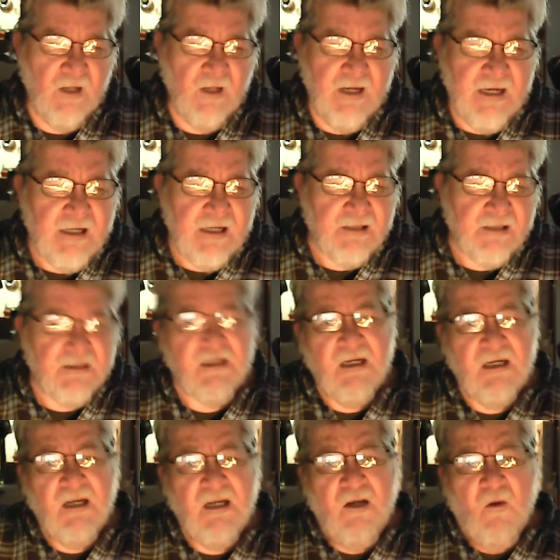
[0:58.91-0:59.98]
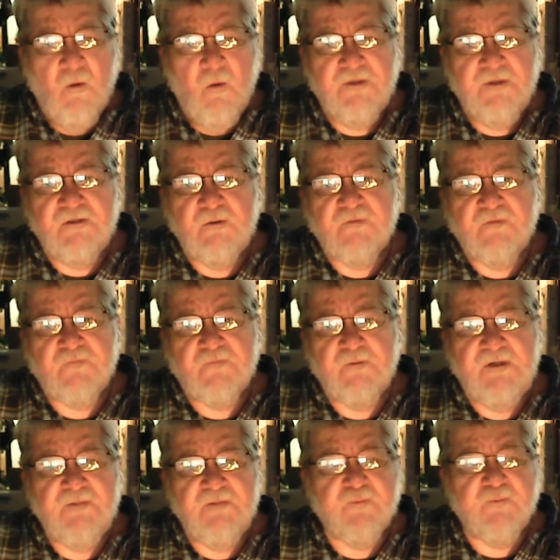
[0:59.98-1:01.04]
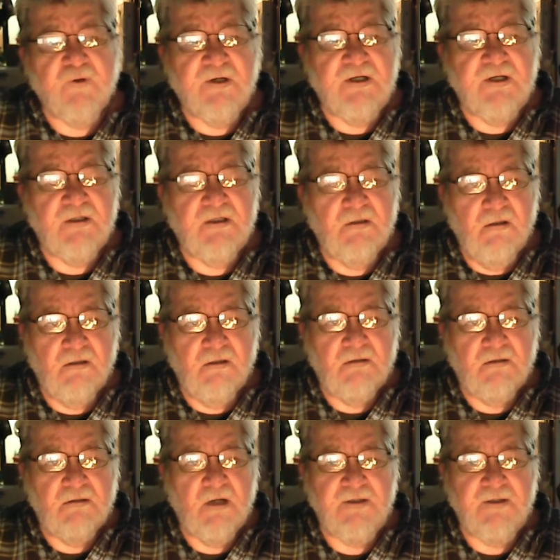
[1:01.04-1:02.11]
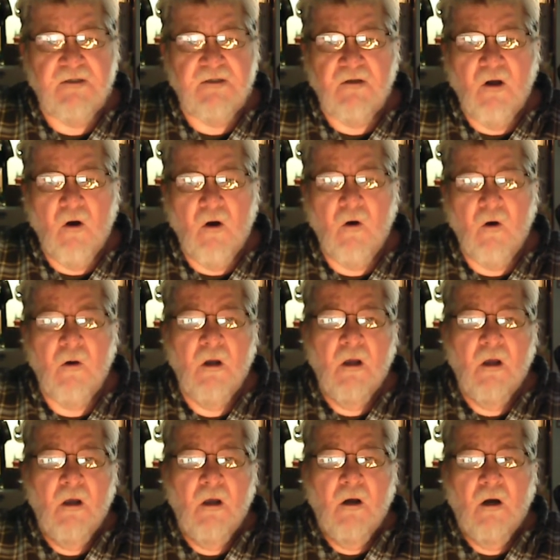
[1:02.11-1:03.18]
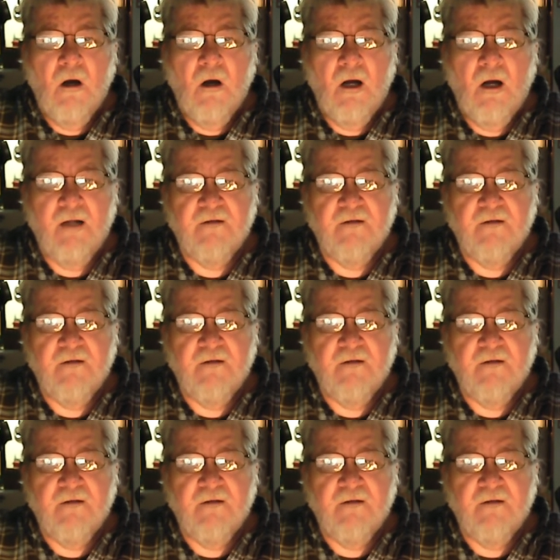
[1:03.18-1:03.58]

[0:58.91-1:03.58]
And when you're doing 3D printing, now you can go on